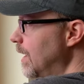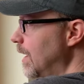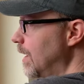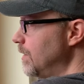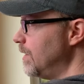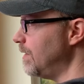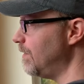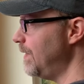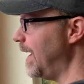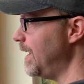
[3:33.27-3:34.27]
one hundred
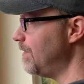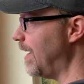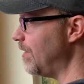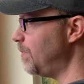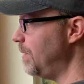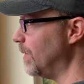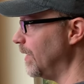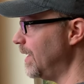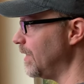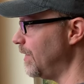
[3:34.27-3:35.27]
eighty-five
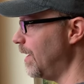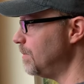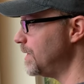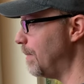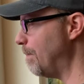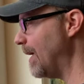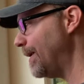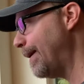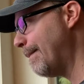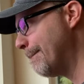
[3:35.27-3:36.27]
people hit the thumbs up
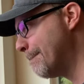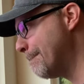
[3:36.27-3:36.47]
button.